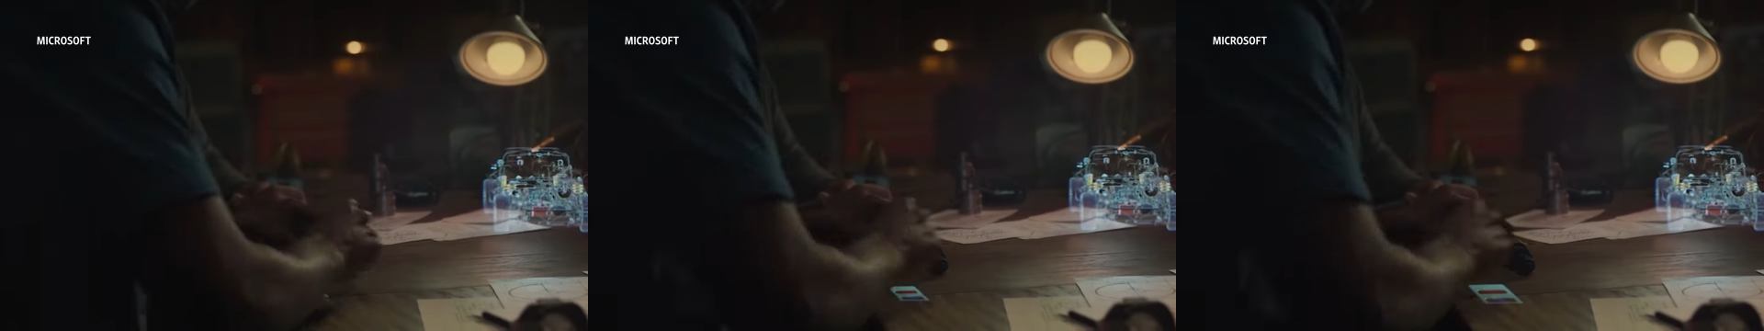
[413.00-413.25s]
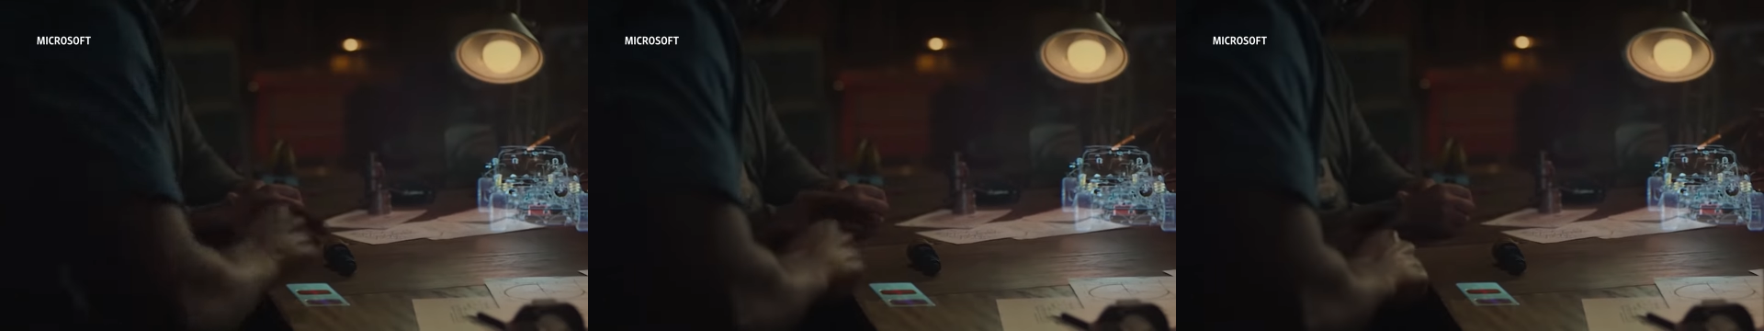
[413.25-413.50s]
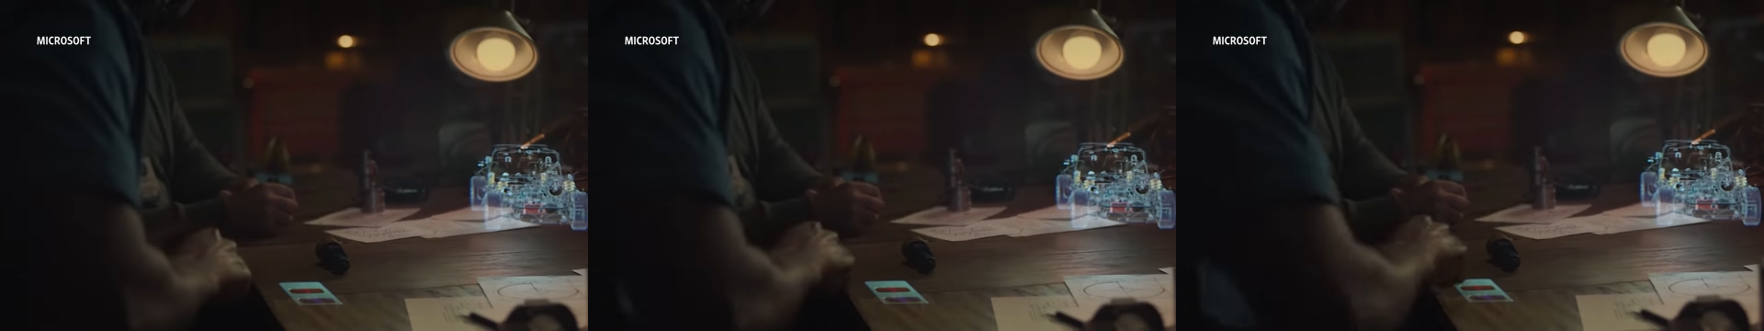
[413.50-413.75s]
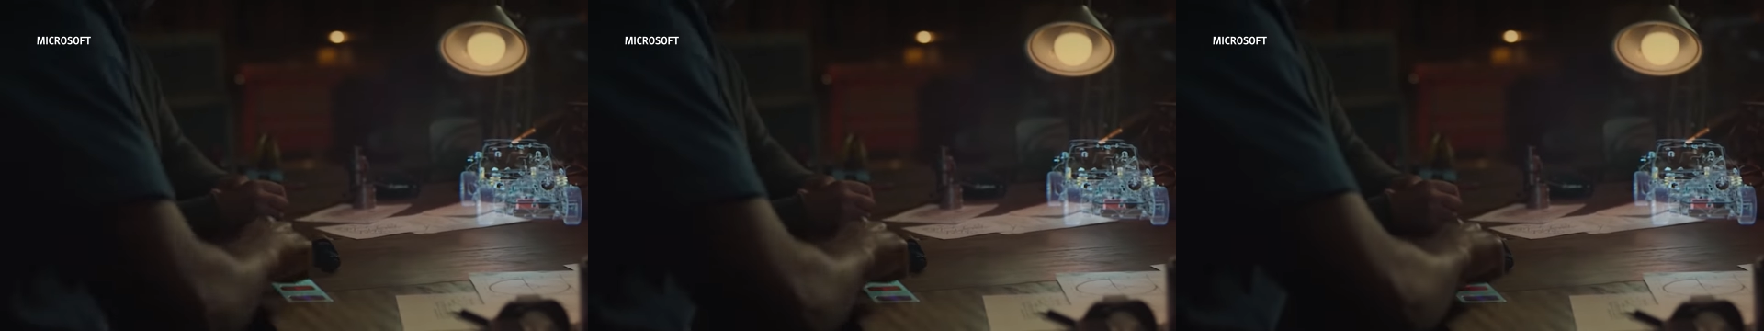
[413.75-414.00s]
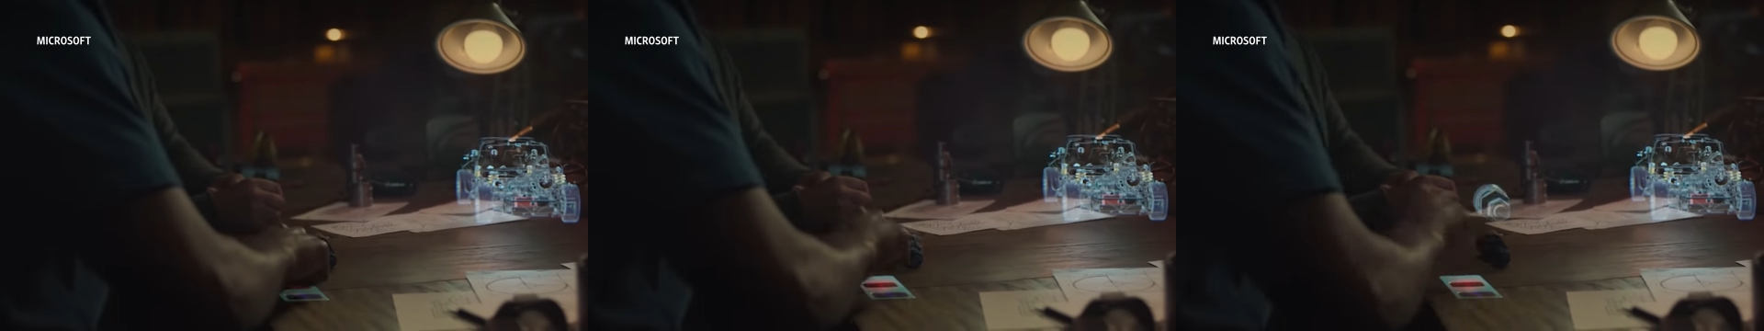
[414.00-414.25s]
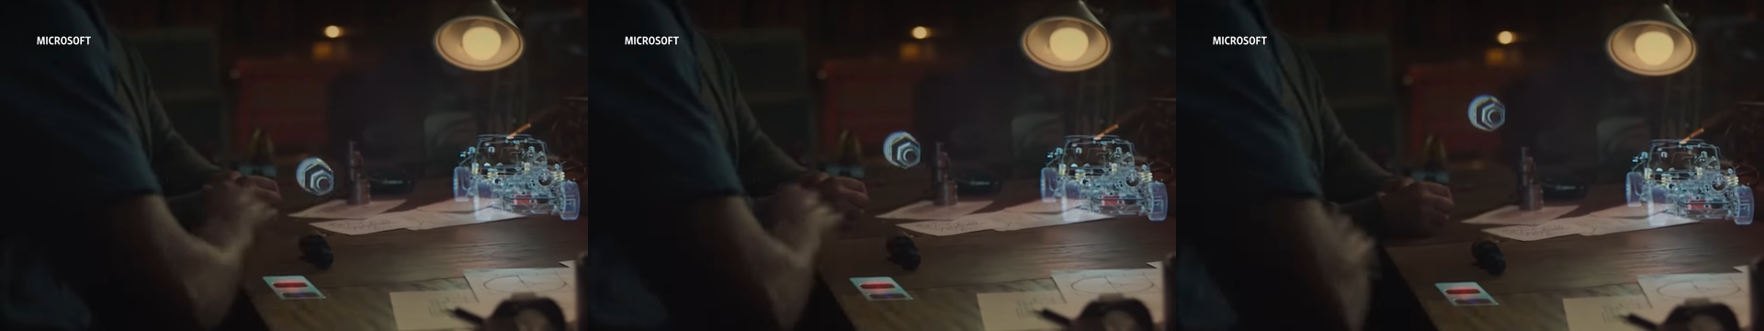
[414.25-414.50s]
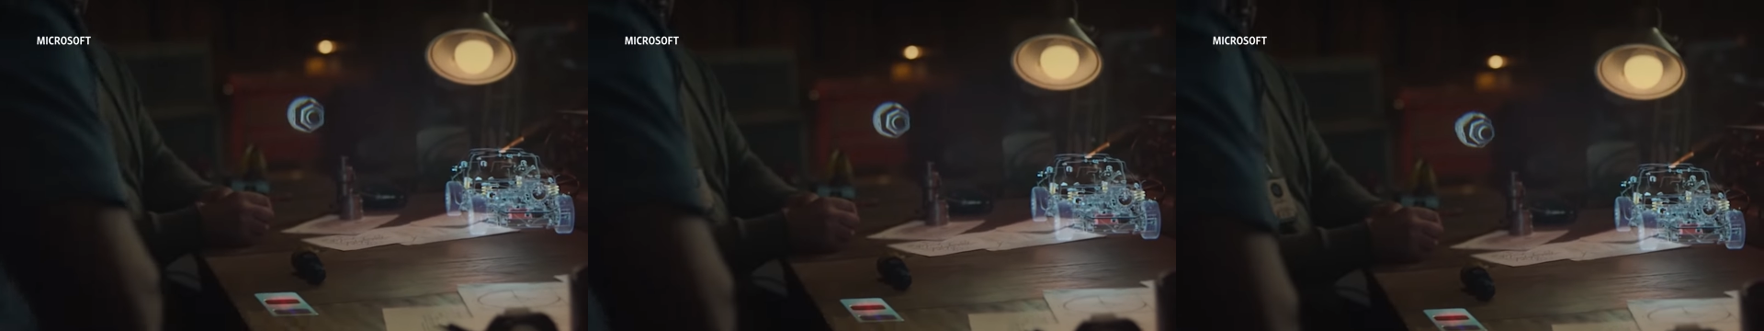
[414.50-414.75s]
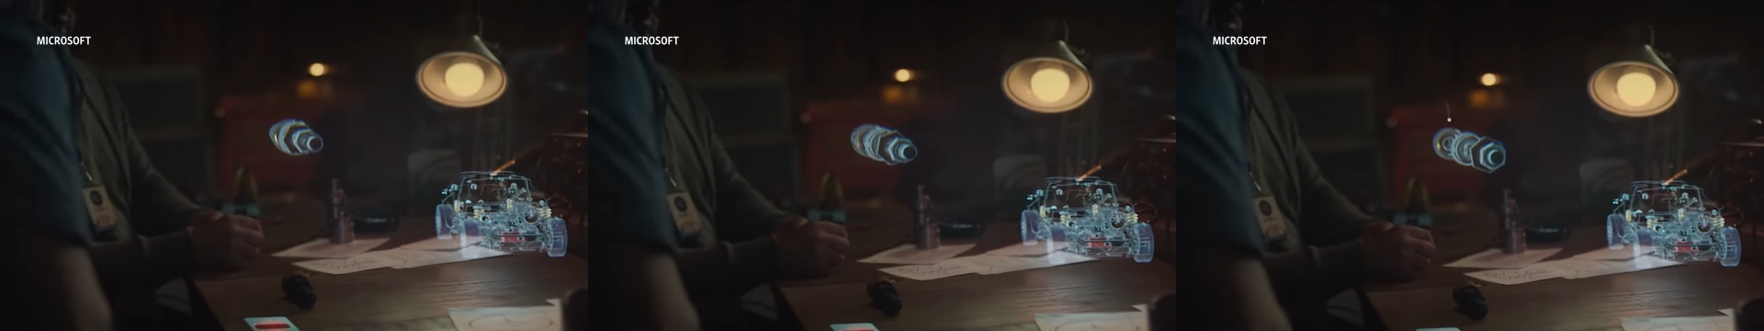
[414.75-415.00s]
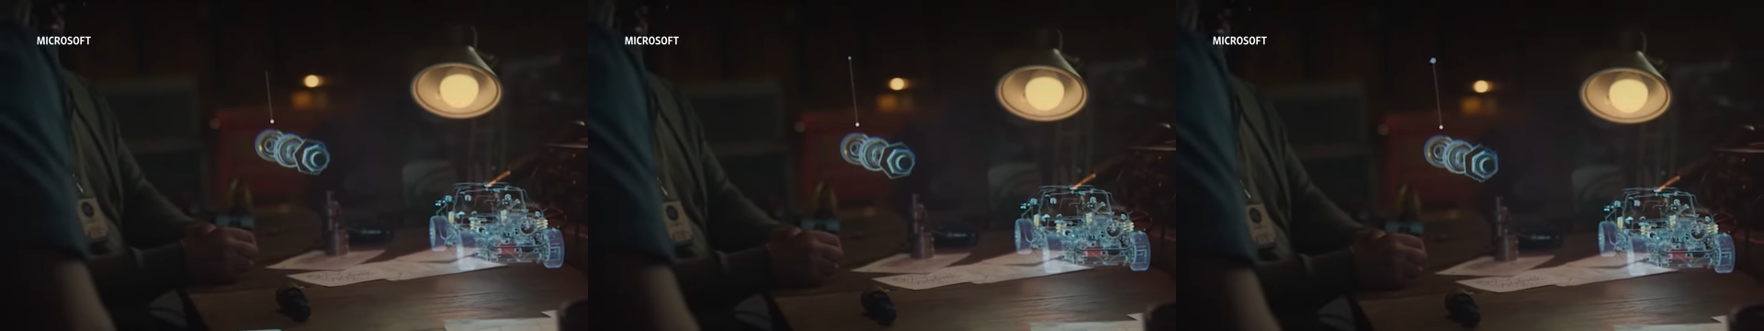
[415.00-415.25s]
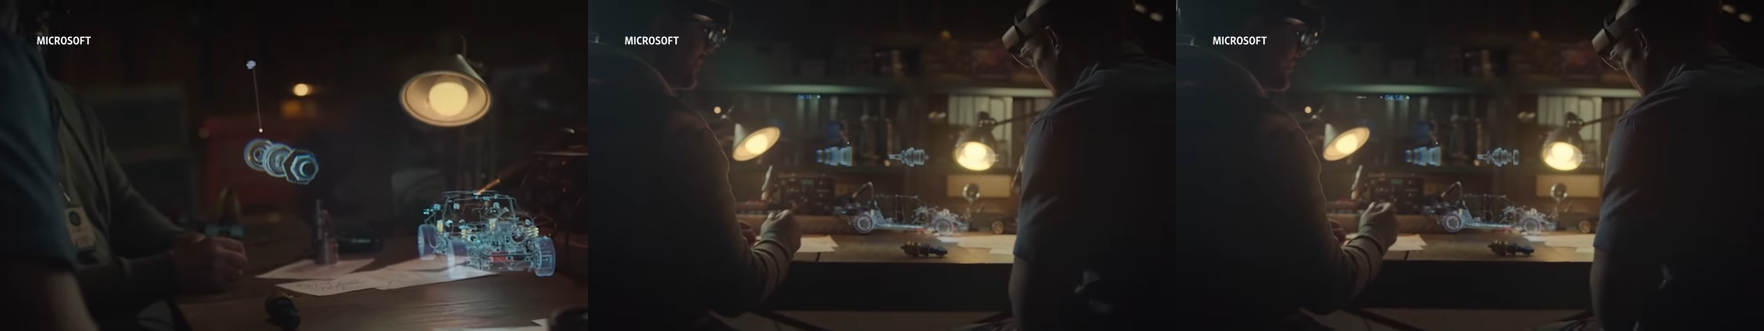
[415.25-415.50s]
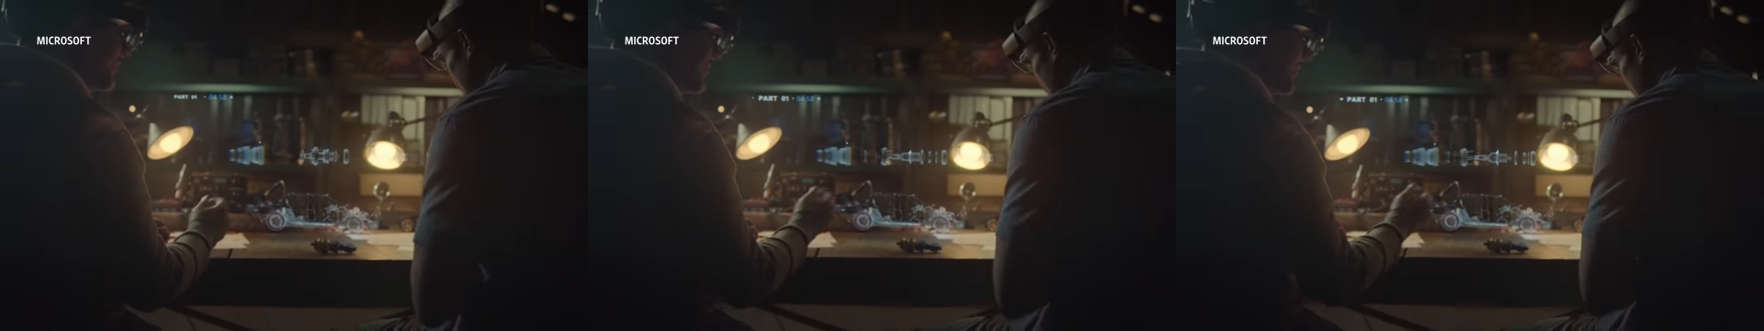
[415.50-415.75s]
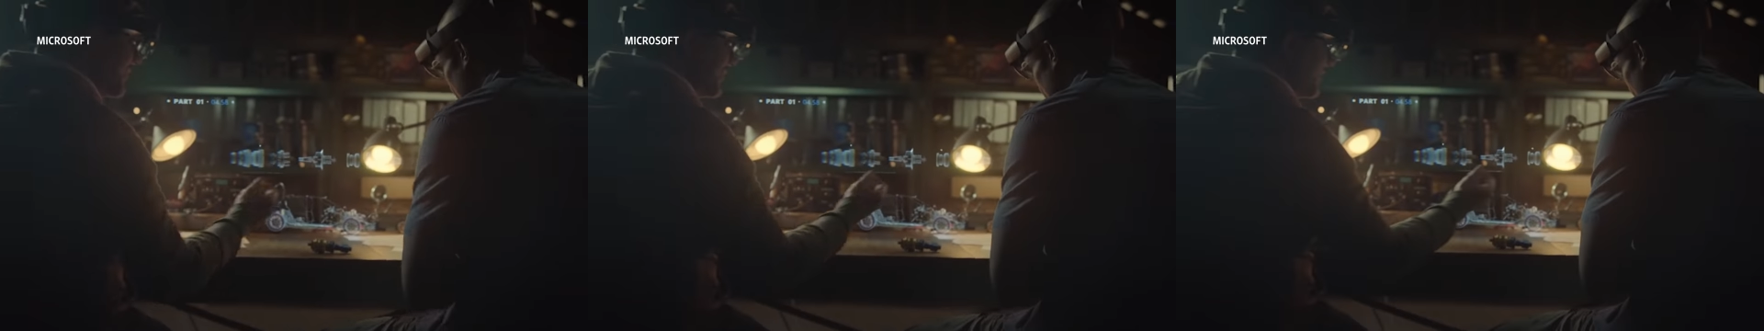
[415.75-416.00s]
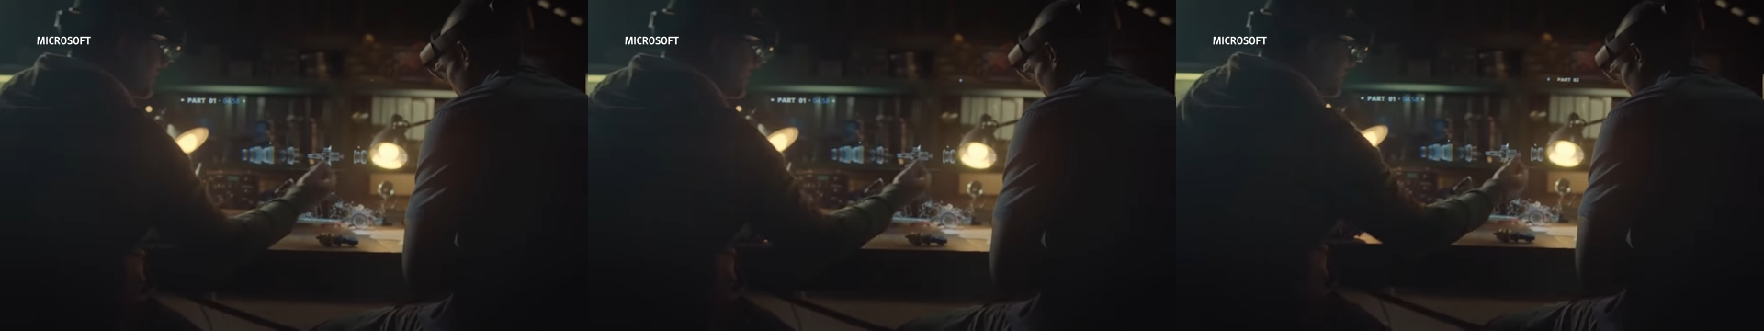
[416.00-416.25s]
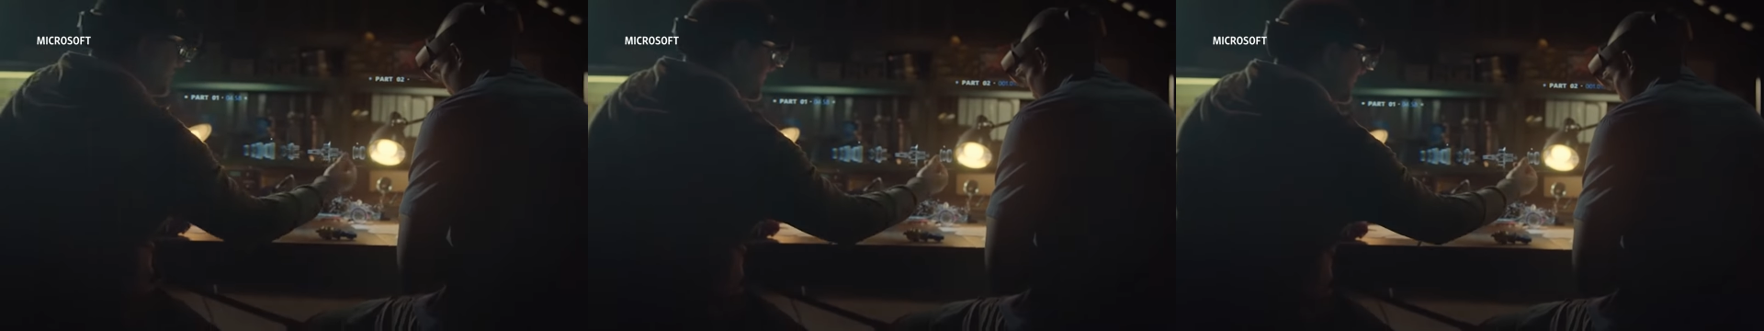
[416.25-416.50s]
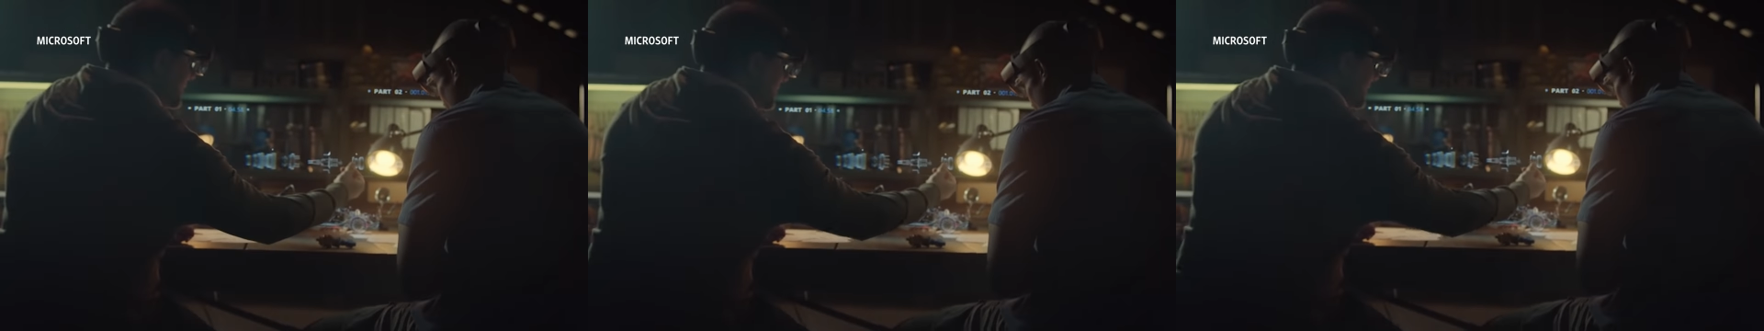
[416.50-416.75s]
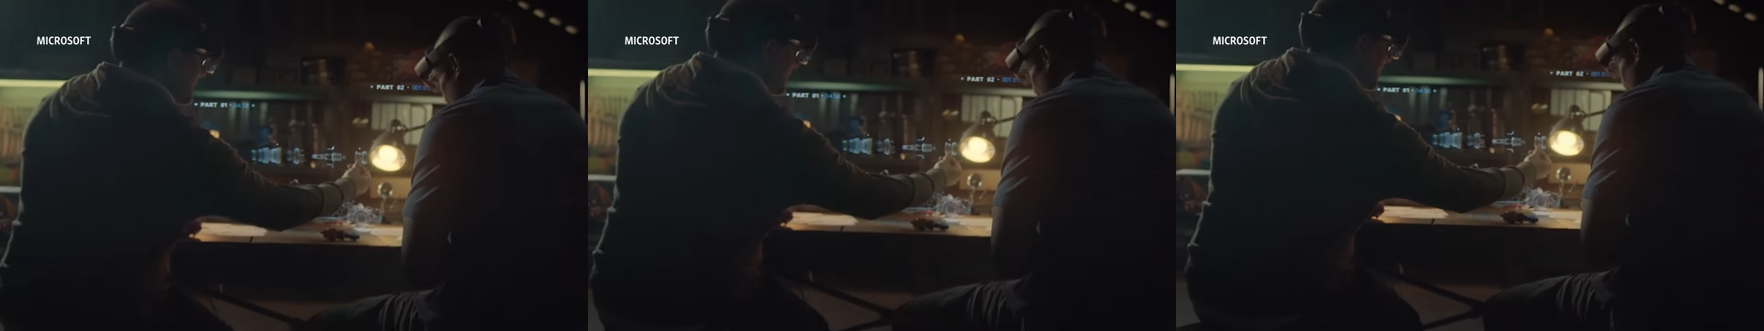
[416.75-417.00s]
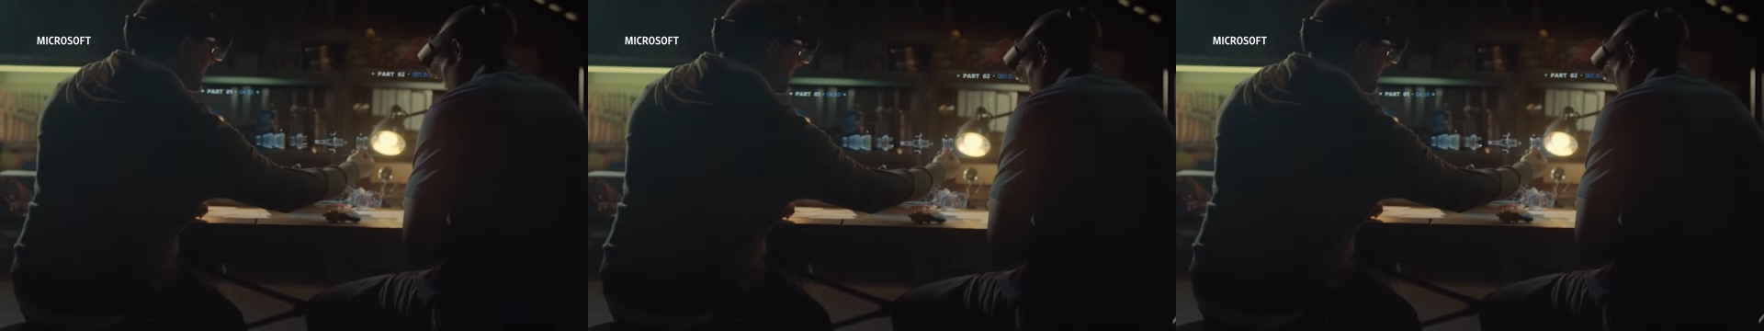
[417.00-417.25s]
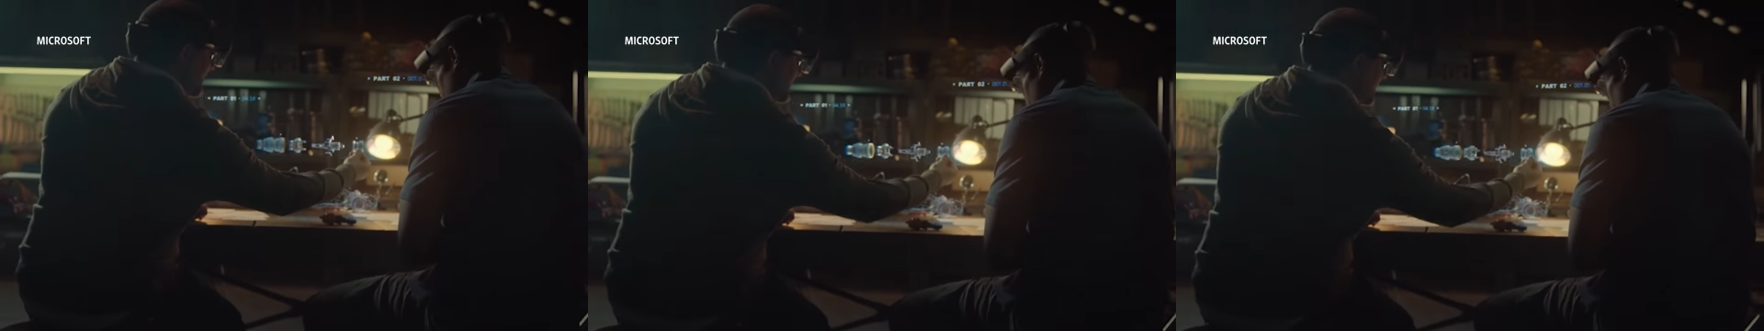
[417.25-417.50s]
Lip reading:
[unreadable: no face in view]